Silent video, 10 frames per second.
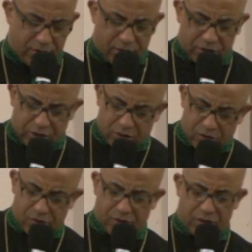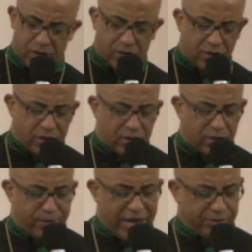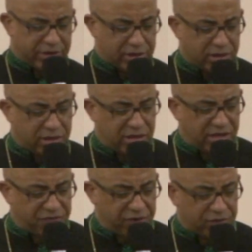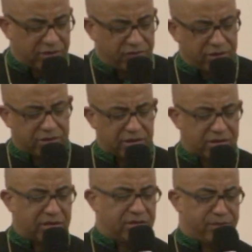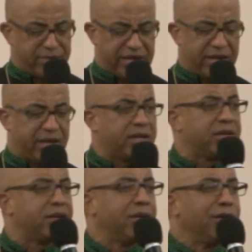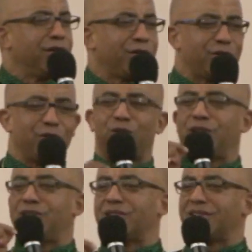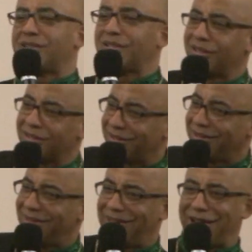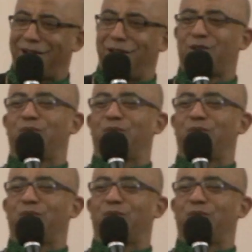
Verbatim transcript: And so the Bible says in that 50th verse, it said, The man took Jesus at his